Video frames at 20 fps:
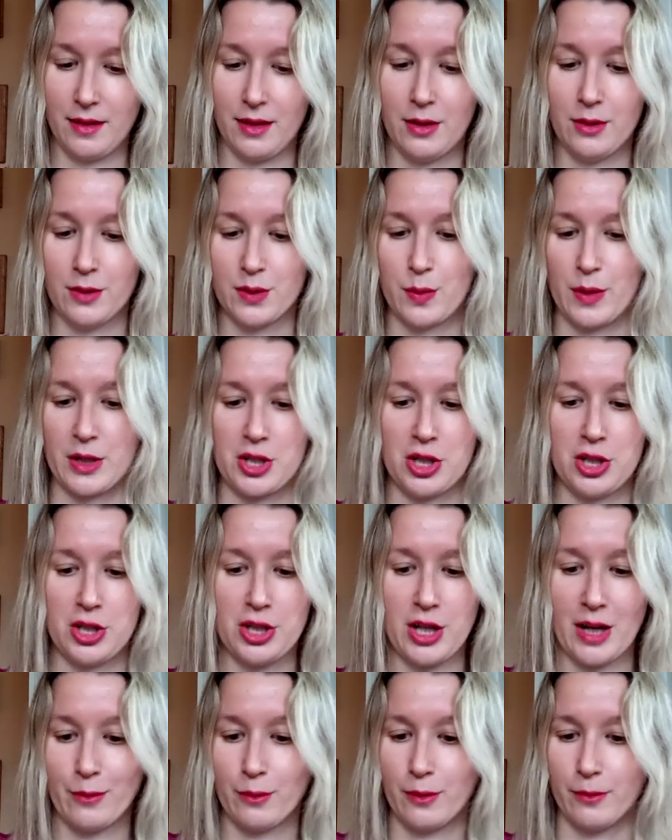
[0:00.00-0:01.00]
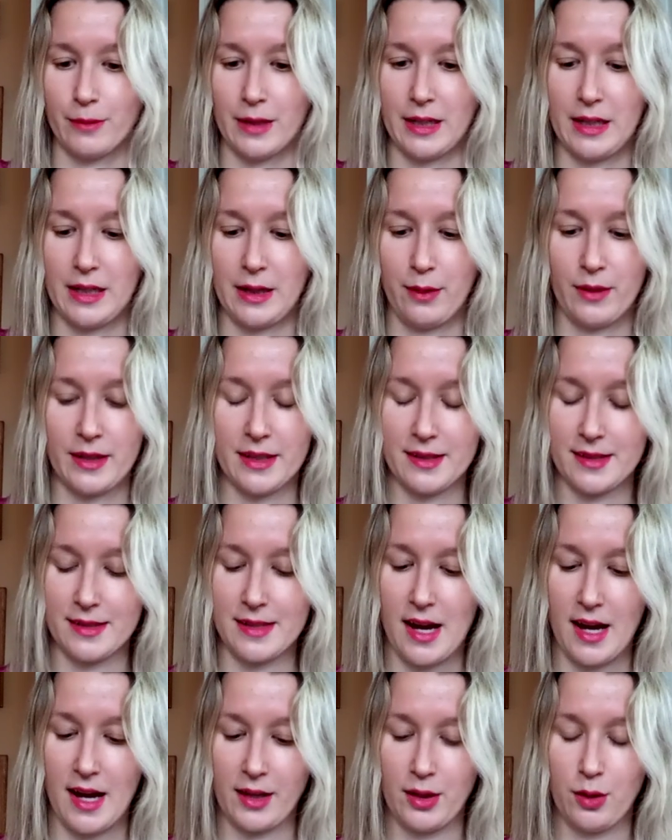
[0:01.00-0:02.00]
especially a general reading when it's
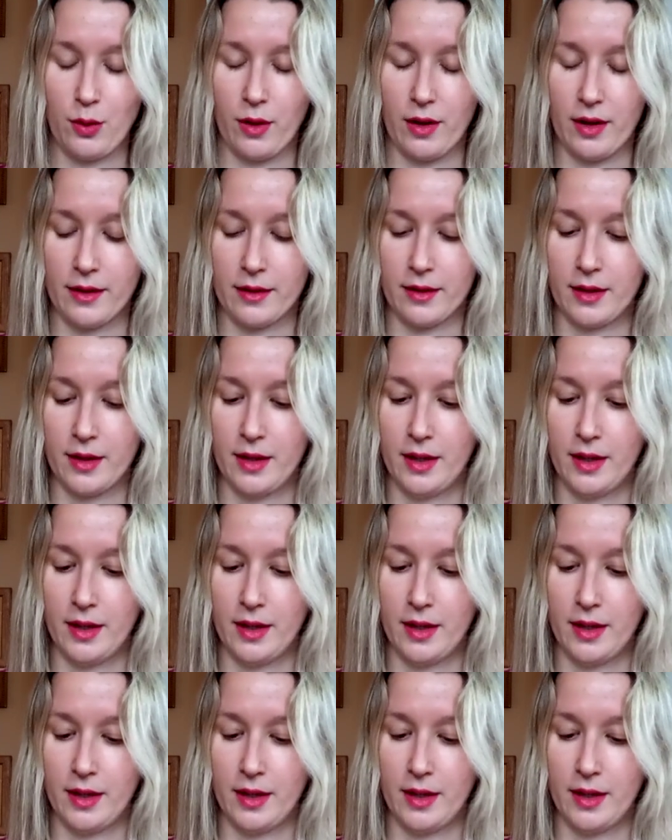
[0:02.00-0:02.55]
not your